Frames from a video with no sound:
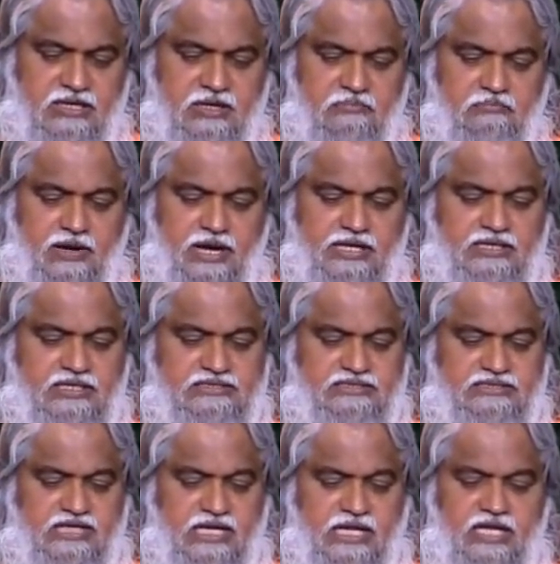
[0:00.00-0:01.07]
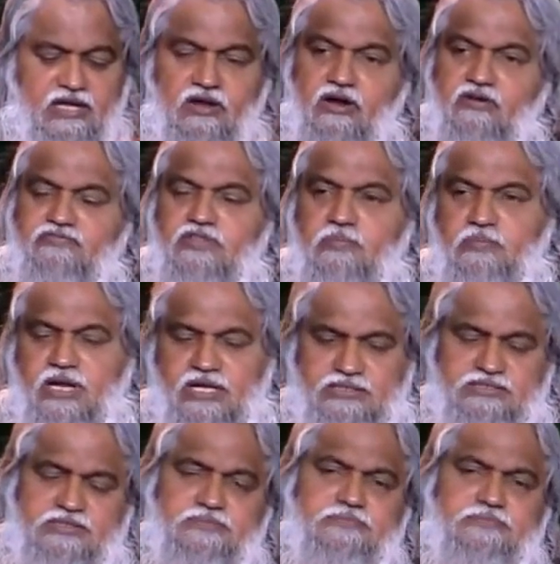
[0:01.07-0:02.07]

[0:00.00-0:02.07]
by the sealing of the blood.